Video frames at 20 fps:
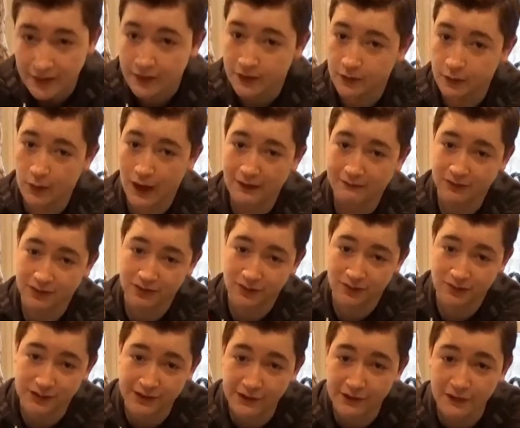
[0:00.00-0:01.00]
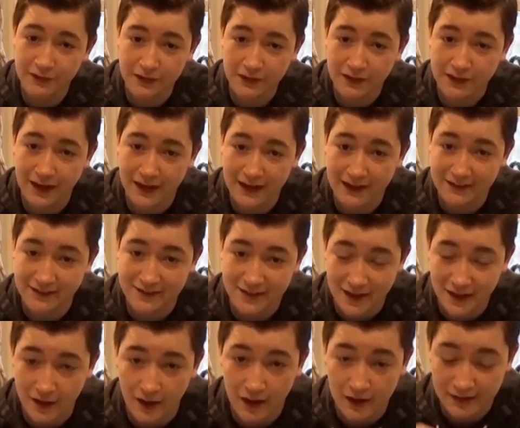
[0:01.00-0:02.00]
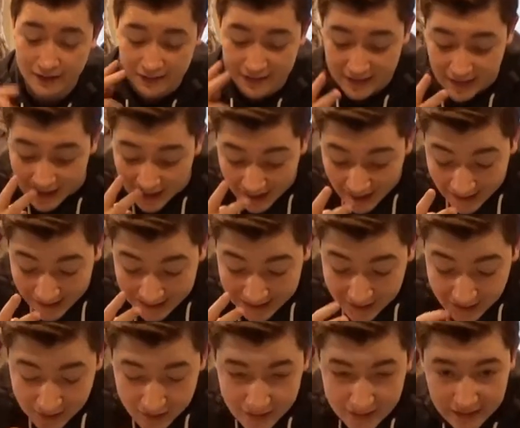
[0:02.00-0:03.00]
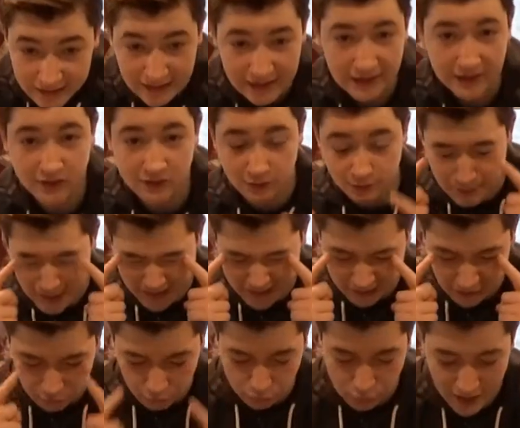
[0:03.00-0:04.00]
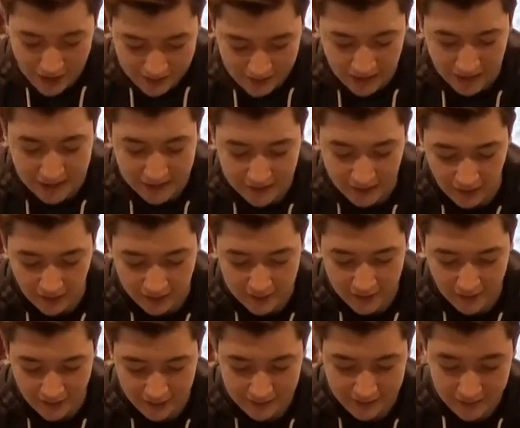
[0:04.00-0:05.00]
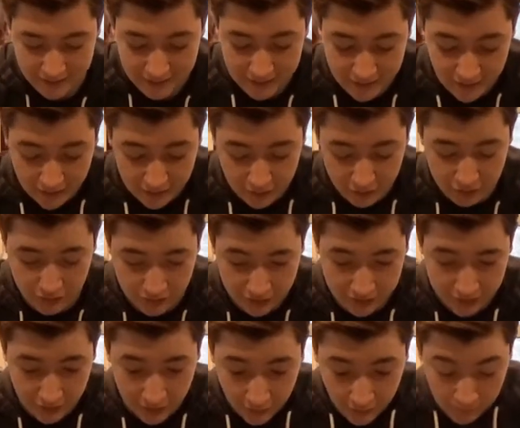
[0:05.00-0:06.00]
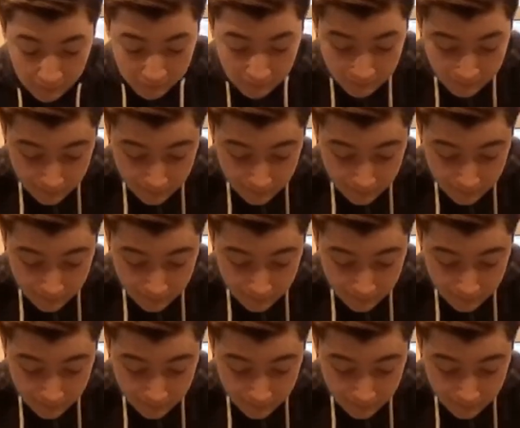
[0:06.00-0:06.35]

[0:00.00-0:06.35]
You have to stare at your cake dead on in the eyes and make direct eye contact. Then you just go,